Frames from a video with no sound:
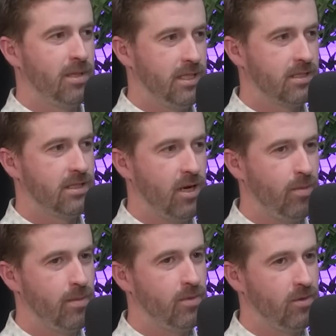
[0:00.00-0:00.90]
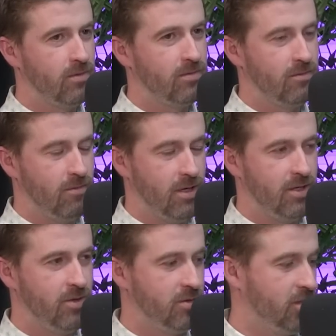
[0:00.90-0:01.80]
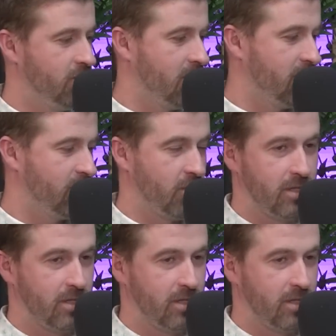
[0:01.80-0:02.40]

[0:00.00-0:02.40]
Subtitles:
please tell people what you two have